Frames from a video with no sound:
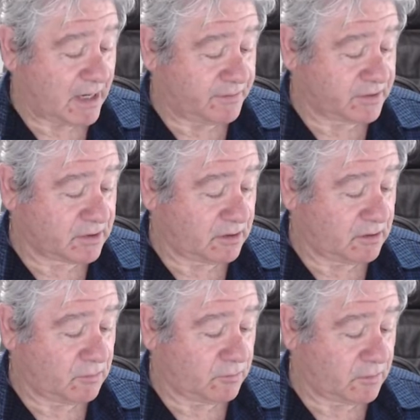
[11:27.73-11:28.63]

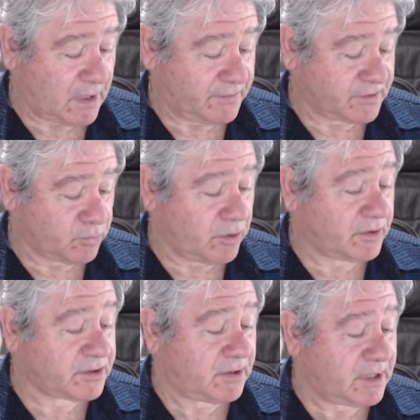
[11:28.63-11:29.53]
this
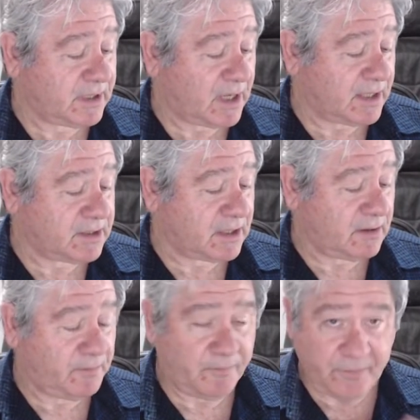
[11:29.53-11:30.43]
works and get an
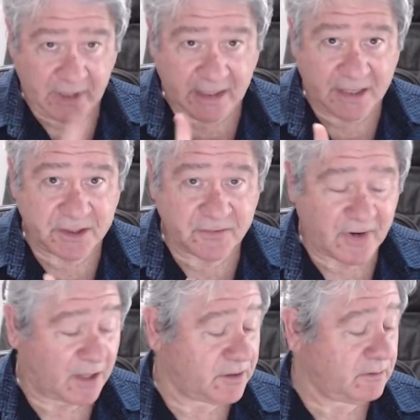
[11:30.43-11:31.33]
idea. It has its
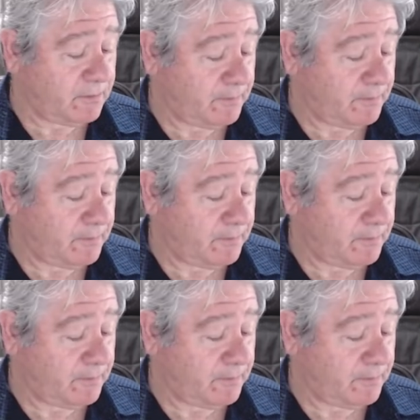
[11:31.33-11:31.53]
value.